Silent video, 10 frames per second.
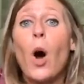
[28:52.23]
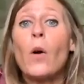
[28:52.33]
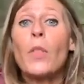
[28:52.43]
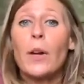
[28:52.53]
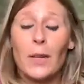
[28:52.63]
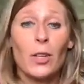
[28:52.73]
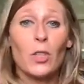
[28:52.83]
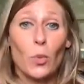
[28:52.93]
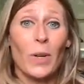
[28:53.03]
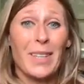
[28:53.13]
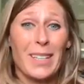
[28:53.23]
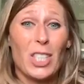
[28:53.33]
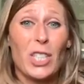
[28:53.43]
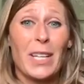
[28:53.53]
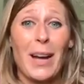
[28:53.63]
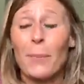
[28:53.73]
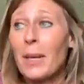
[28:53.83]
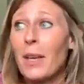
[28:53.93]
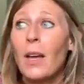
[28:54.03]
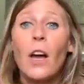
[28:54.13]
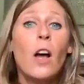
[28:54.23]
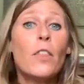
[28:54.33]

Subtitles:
all the, here's one that just got me,